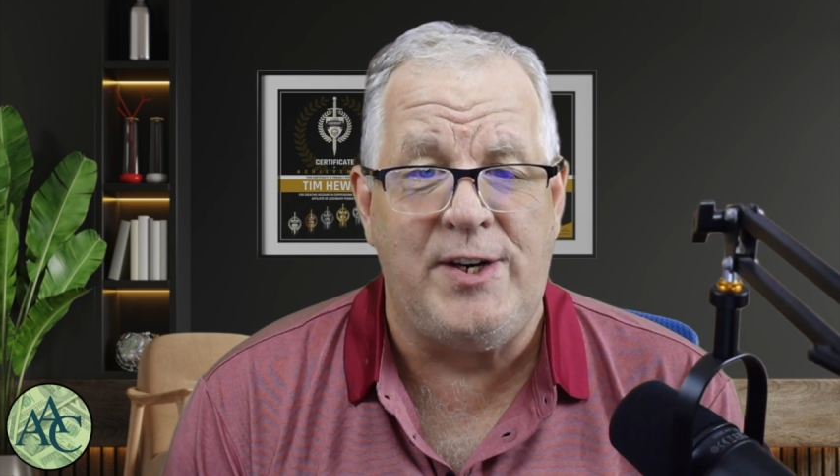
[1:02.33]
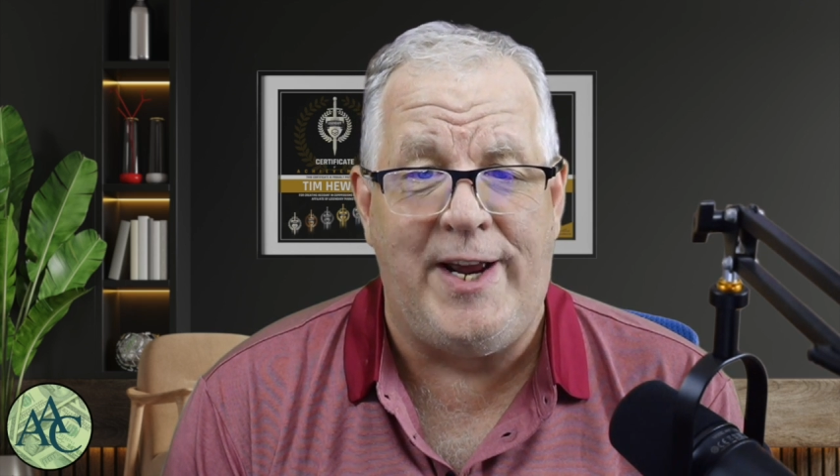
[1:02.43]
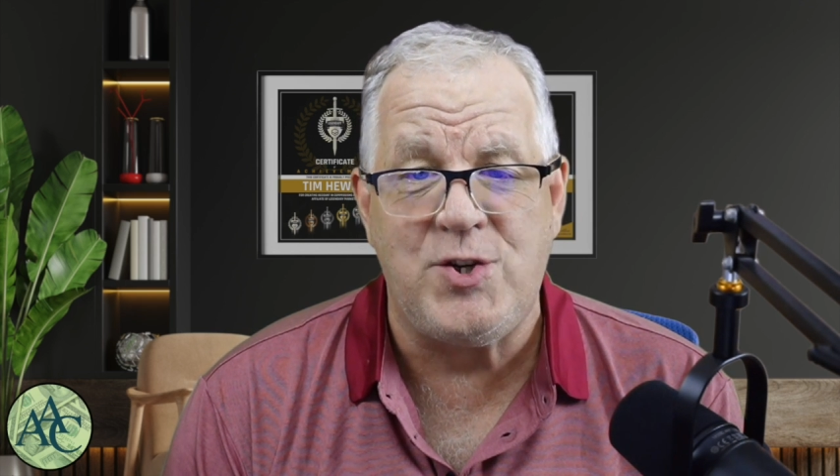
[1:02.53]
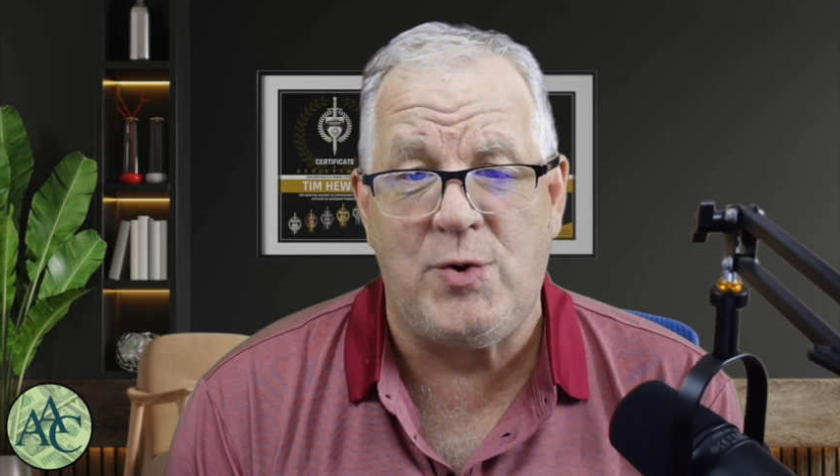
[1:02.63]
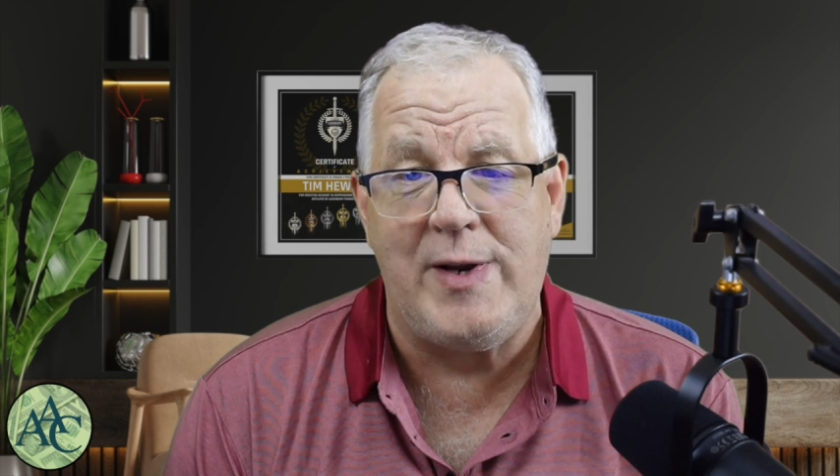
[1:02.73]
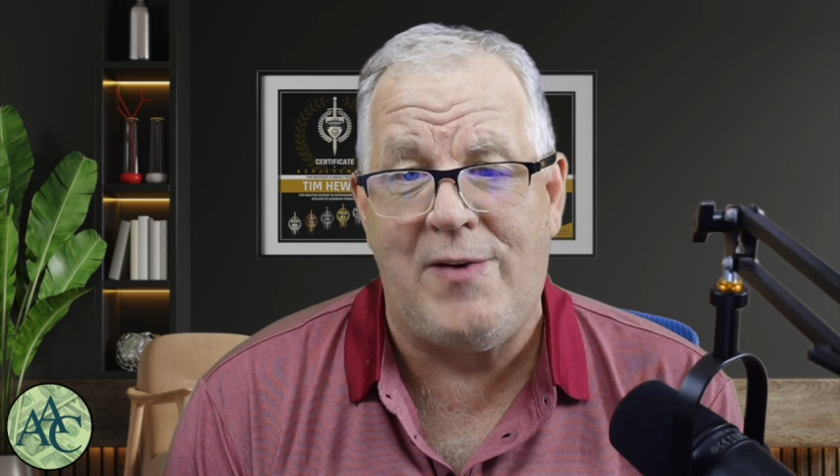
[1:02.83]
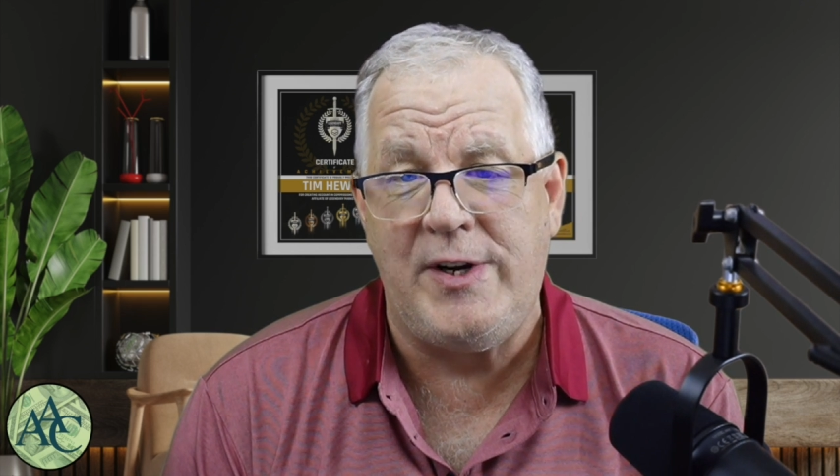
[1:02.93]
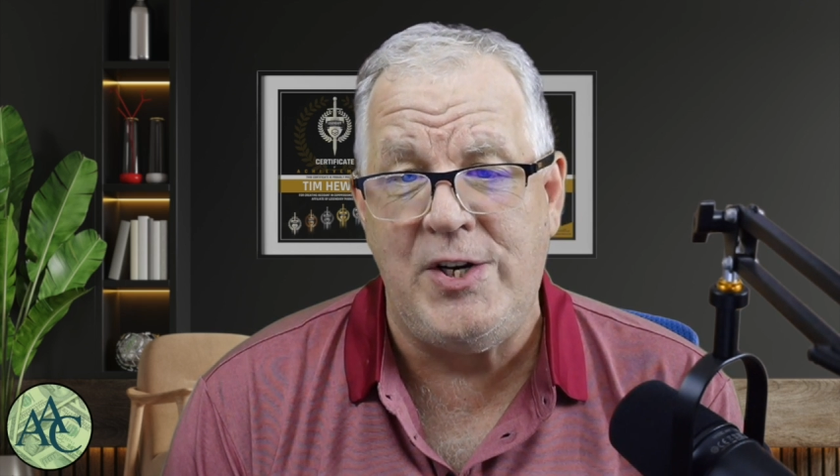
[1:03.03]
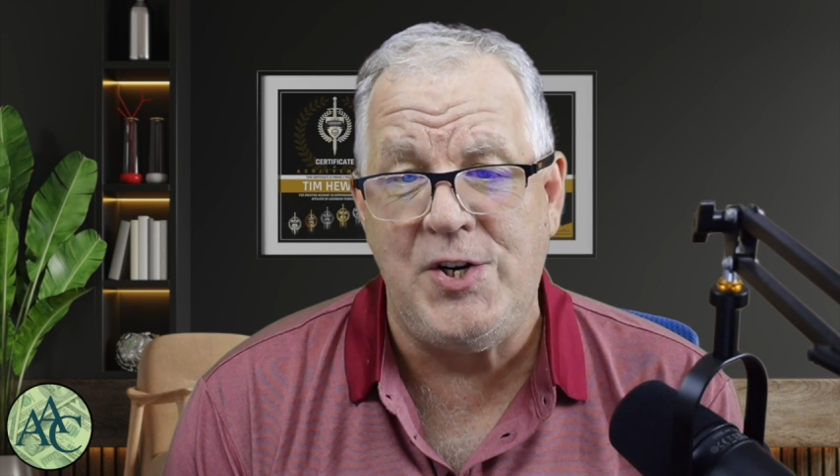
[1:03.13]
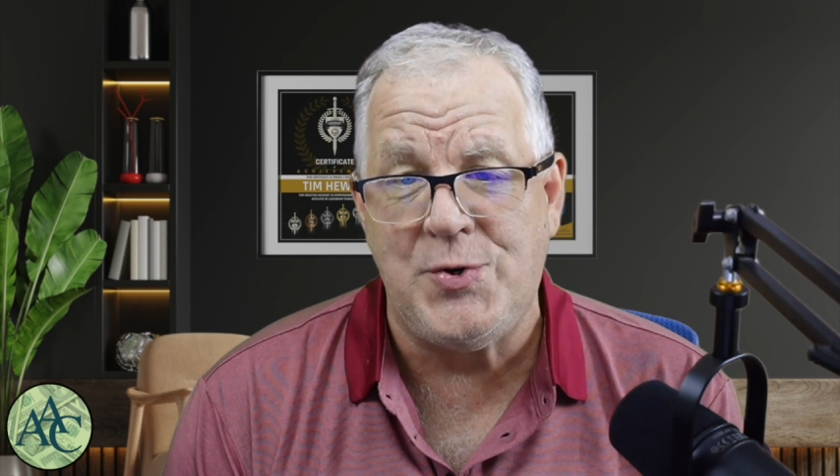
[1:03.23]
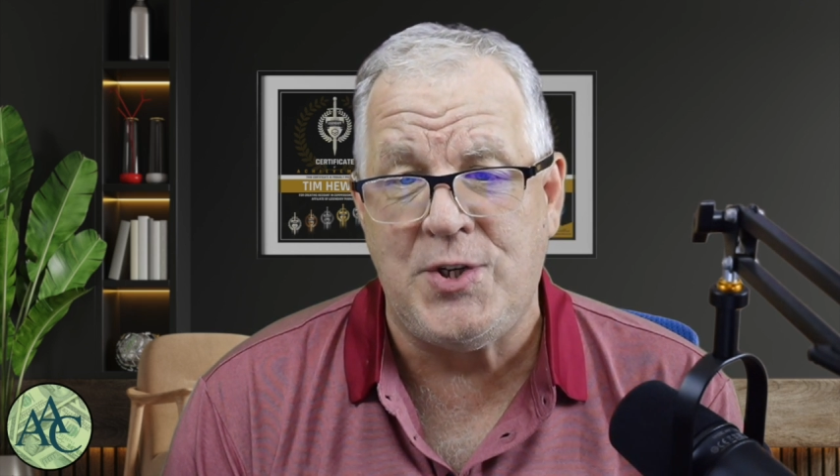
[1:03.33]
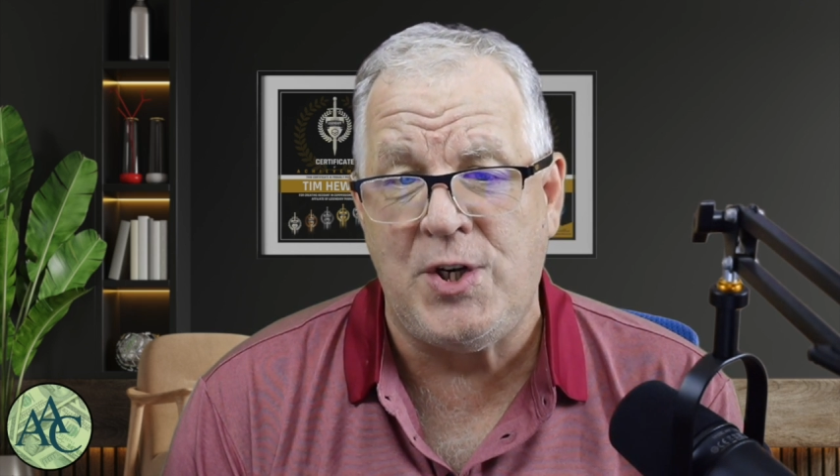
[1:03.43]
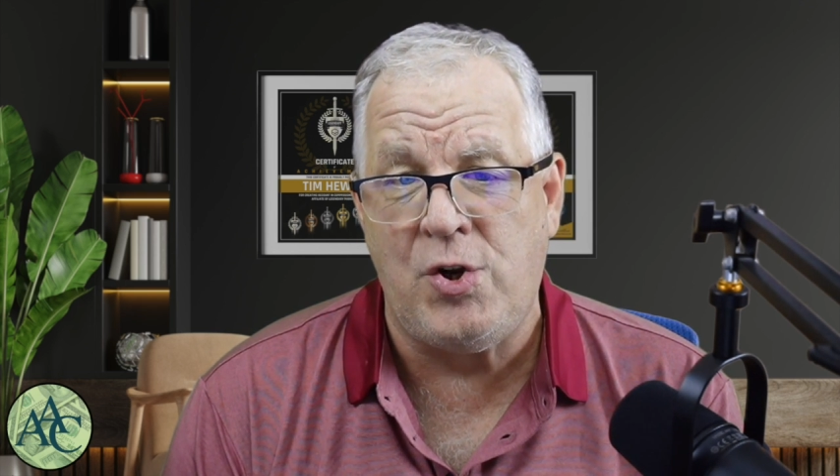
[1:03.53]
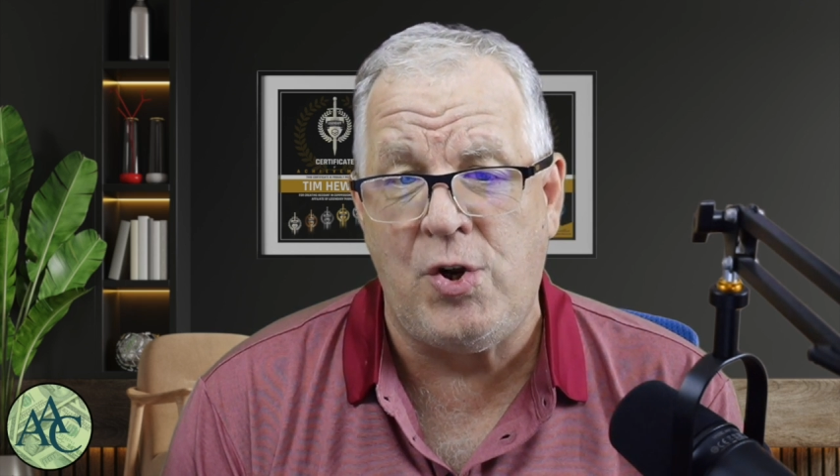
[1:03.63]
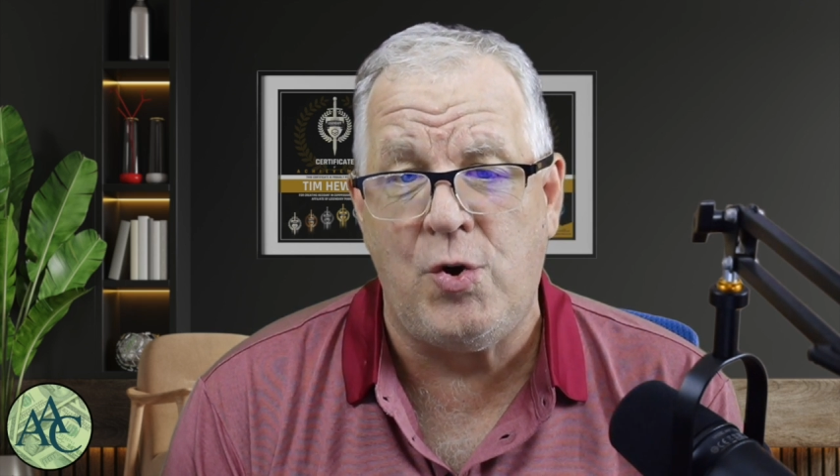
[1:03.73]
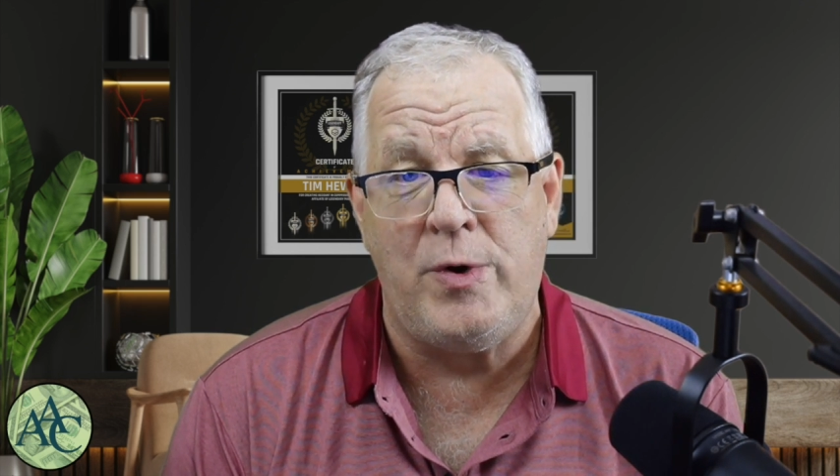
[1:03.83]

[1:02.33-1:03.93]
actually have an interest in you